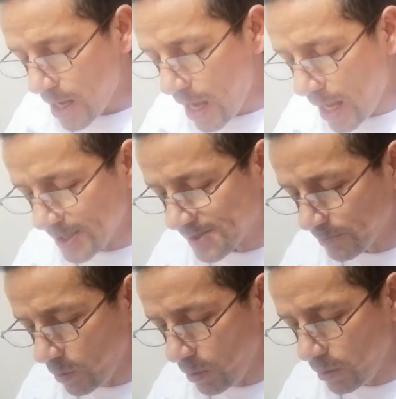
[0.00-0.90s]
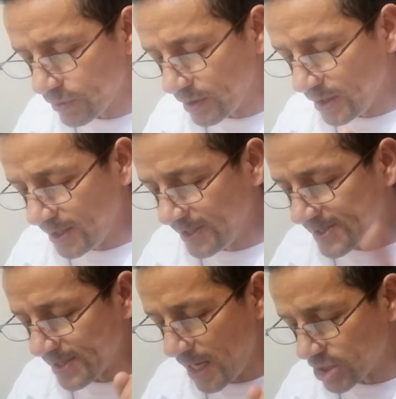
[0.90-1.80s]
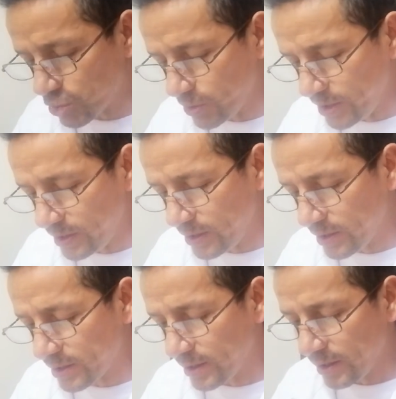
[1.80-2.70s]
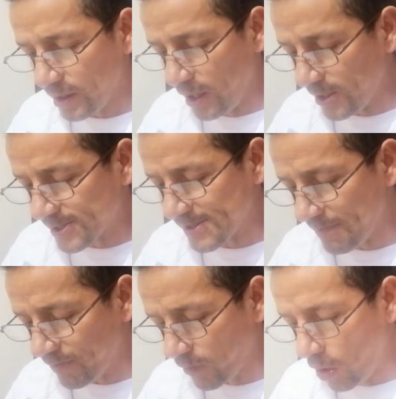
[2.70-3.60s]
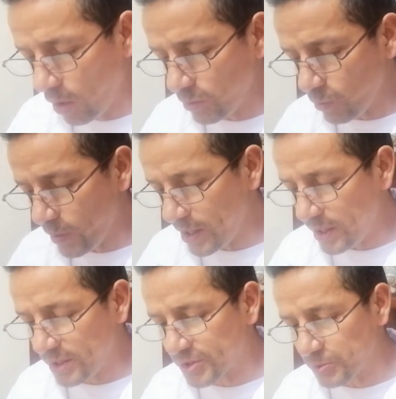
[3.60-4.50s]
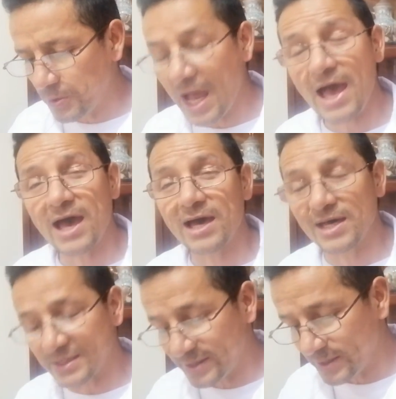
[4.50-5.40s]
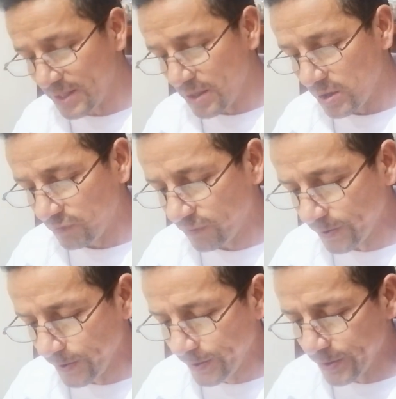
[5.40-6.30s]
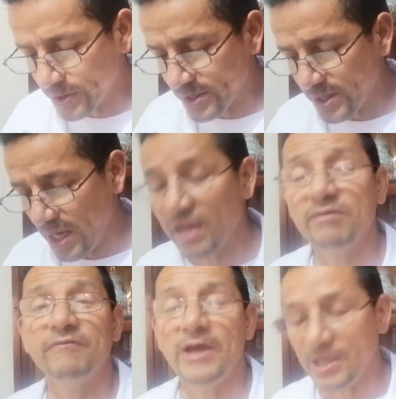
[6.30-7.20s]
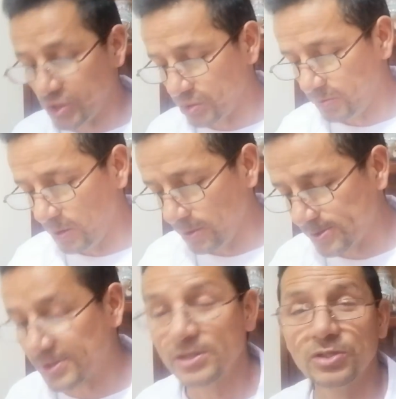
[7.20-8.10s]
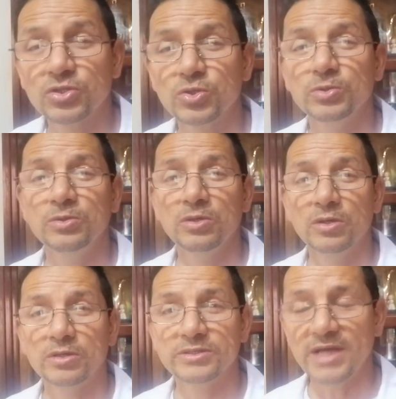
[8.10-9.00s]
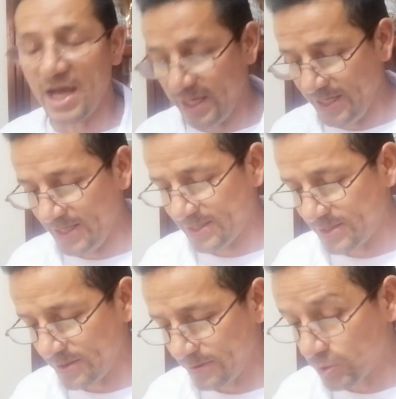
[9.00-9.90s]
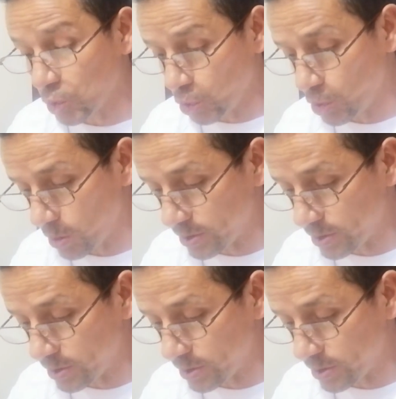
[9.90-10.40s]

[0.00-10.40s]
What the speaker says: a smooth is a drink. It's a fun way to add fruit and vegetables to your